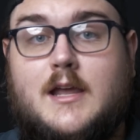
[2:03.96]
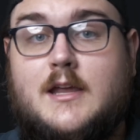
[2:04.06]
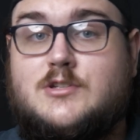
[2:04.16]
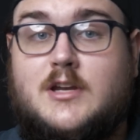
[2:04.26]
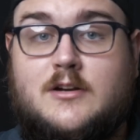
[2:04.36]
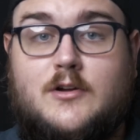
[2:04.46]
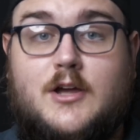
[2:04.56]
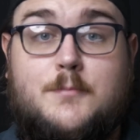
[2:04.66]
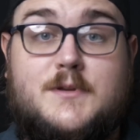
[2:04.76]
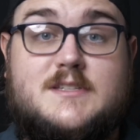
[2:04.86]
eight channel
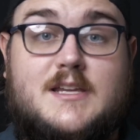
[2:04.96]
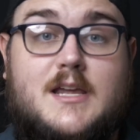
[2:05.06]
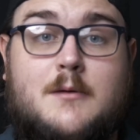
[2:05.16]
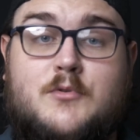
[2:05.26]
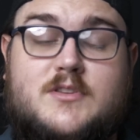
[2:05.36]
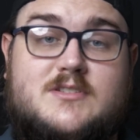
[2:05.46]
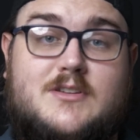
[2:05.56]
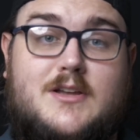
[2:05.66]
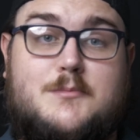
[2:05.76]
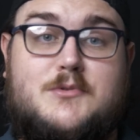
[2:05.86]
L P C M with a
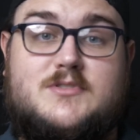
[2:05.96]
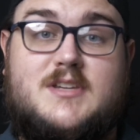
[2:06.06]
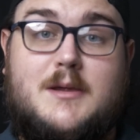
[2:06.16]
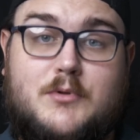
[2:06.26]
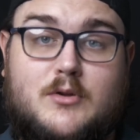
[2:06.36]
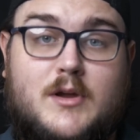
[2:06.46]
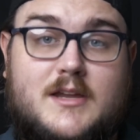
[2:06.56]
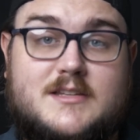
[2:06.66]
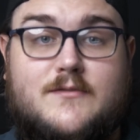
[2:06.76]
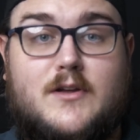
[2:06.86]
selectable sampling
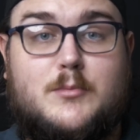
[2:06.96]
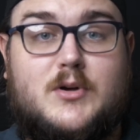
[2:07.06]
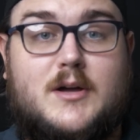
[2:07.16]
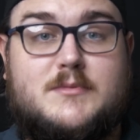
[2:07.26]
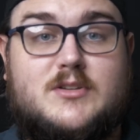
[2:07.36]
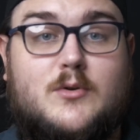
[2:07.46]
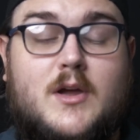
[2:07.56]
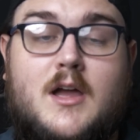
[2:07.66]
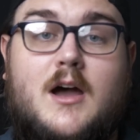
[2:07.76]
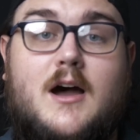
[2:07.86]
rate is available up to
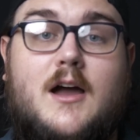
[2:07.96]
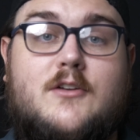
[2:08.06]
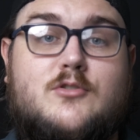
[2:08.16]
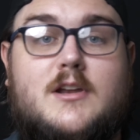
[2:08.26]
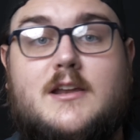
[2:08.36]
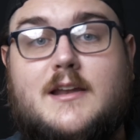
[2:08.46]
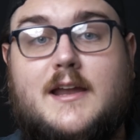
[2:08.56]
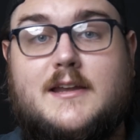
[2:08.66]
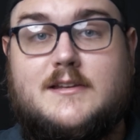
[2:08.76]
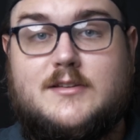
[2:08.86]
one hundred
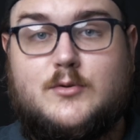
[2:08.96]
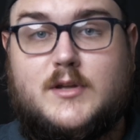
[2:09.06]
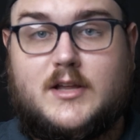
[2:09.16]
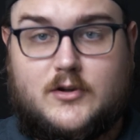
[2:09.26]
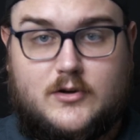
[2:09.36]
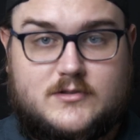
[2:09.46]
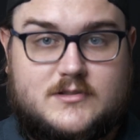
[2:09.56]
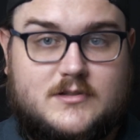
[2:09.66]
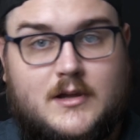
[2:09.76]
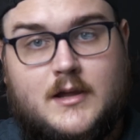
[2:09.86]
ninety-two
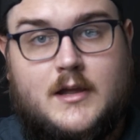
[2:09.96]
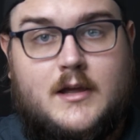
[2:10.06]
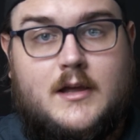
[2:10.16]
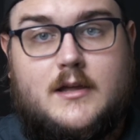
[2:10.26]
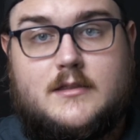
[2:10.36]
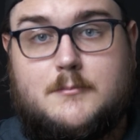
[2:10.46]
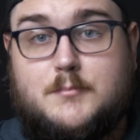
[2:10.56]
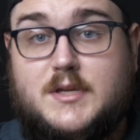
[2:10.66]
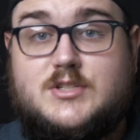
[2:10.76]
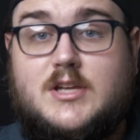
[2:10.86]
kilohertz. The
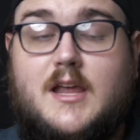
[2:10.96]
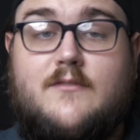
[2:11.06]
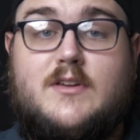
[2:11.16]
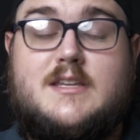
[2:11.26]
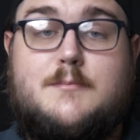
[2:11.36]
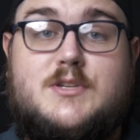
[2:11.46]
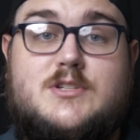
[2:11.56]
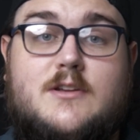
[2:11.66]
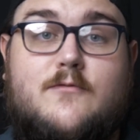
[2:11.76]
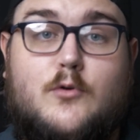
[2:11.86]
B G A V T P
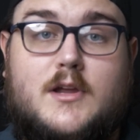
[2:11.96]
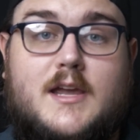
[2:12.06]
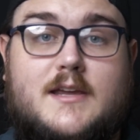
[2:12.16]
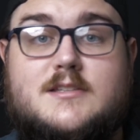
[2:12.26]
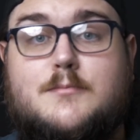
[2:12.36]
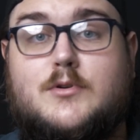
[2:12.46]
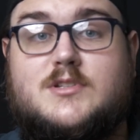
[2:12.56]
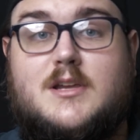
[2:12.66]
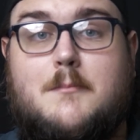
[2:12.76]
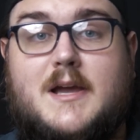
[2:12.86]
G four K
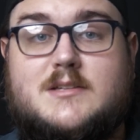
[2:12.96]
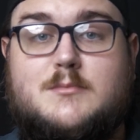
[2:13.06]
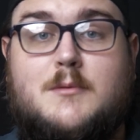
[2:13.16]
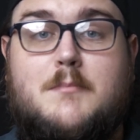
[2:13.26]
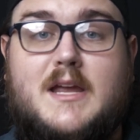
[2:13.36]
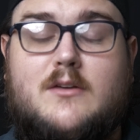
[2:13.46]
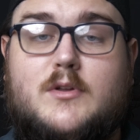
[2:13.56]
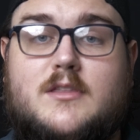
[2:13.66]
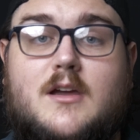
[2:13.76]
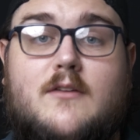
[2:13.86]
supports a maximum
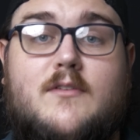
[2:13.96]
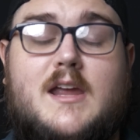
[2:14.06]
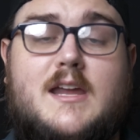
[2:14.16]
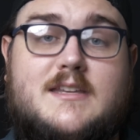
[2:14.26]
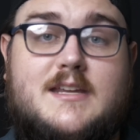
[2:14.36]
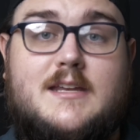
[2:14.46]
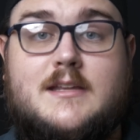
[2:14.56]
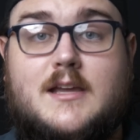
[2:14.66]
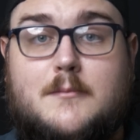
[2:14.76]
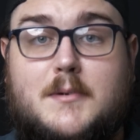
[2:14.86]
bandwidth of
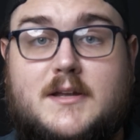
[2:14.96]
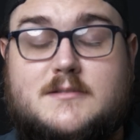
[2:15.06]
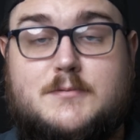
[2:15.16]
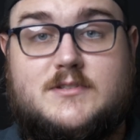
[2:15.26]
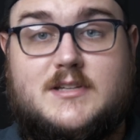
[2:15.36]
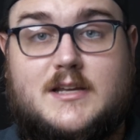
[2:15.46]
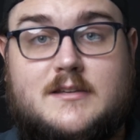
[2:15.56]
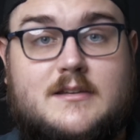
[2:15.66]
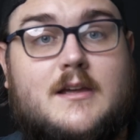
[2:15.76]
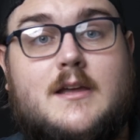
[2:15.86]
eighteen gigabytes per
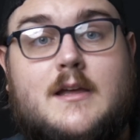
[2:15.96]
second.